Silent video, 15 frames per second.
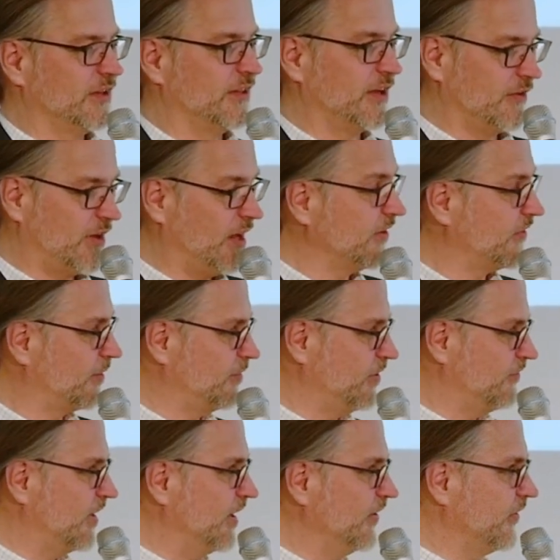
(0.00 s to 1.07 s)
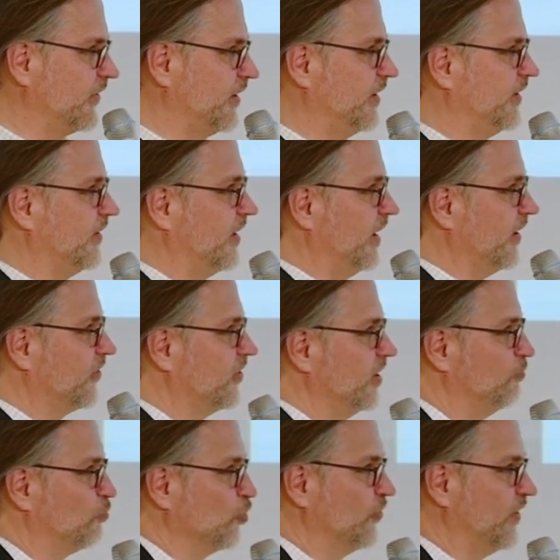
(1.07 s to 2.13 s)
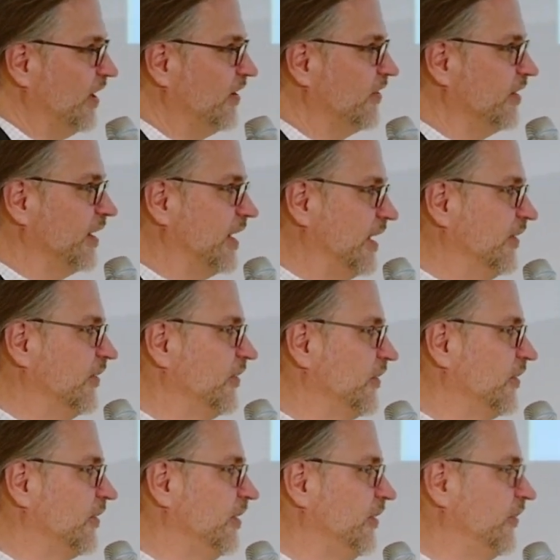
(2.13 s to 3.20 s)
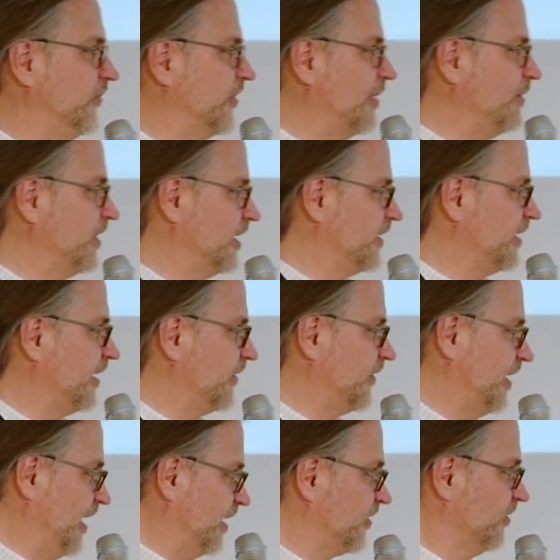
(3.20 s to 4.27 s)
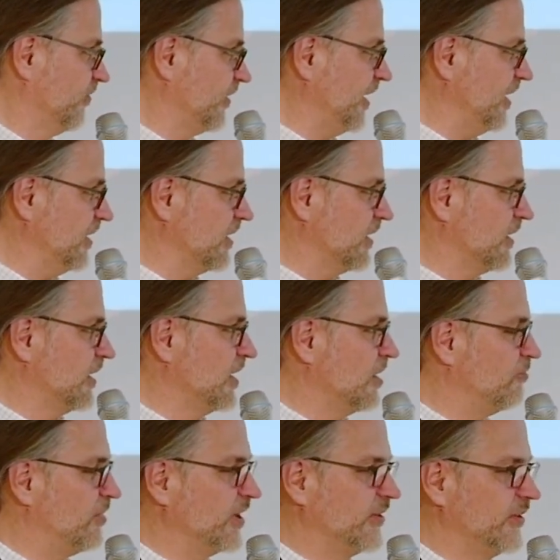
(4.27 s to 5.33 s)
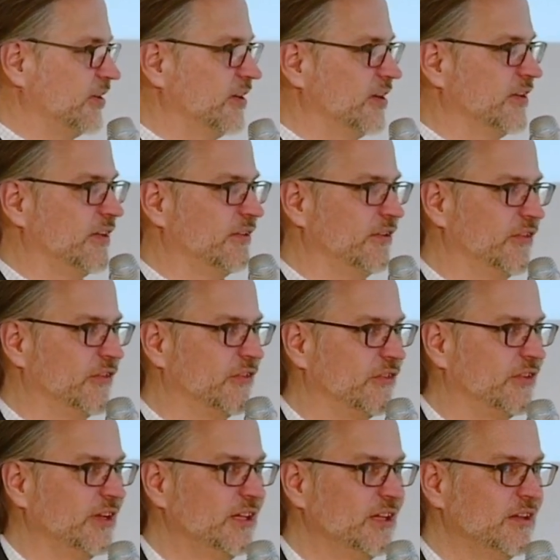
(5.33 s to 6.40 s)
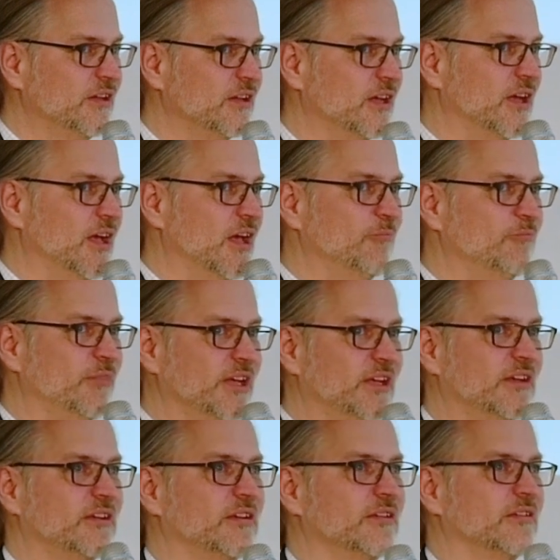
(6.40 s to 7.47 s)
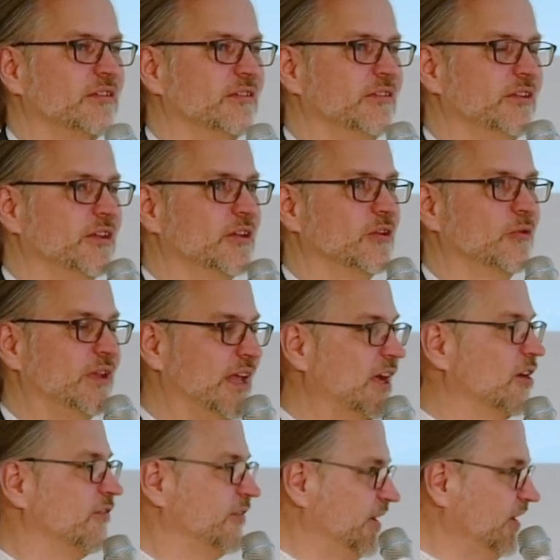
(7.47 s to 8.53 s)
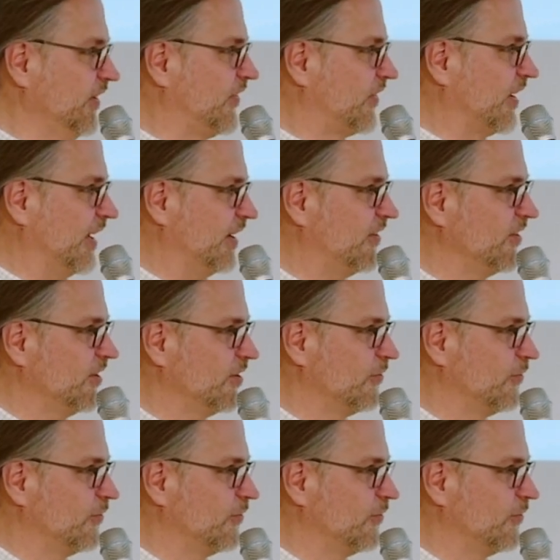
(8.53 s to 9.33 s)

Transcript: there are some devices that can actually protect against these jamming attacks actively, but there is still a big lack of insight